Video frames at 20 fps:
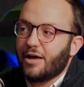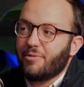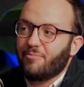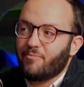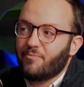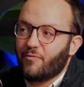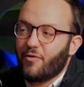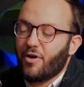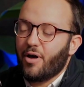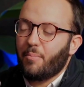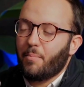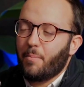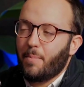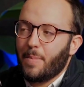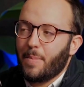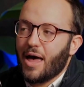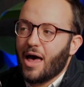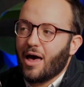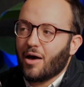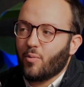from
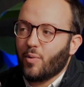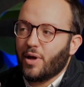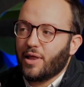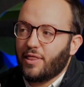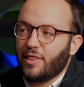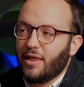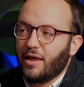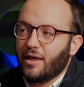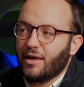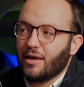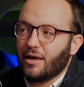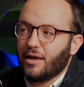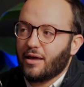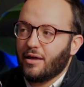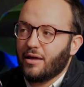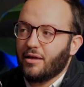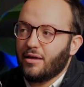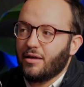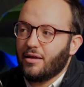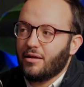back when they
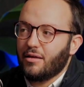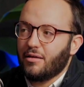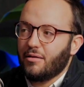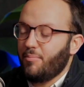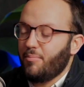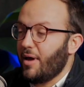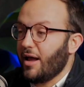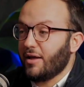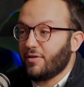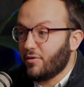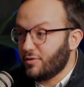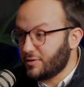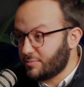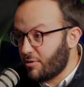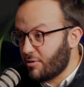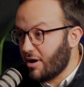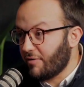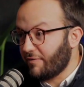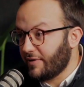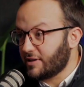made those
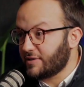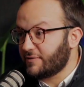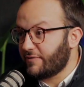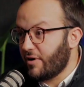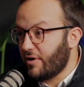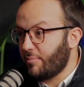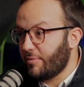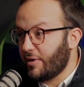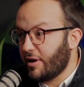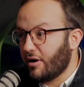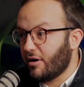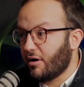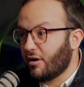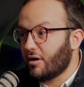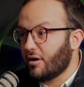profits from their